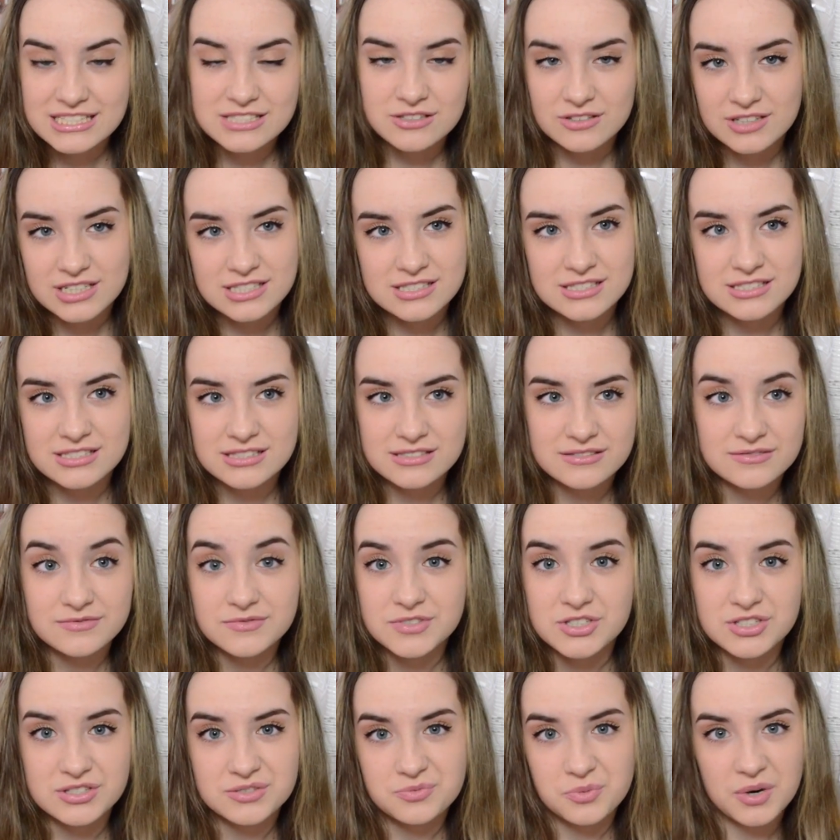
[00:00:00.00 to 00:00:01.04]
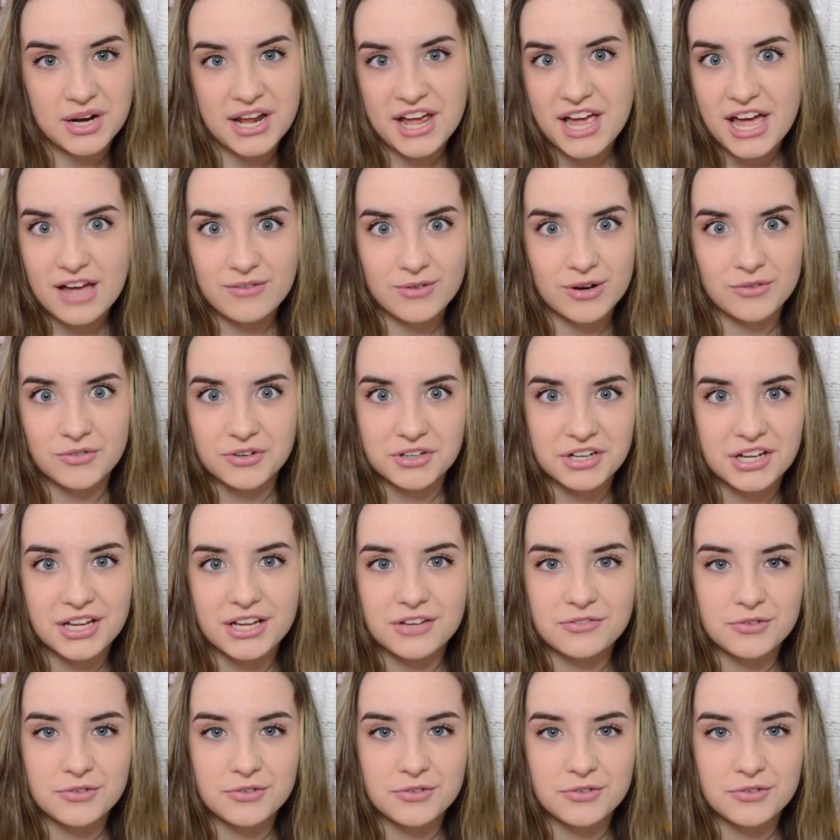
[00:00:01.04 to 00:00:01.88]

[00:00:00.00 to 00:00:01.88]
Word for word: So that's just what I have every day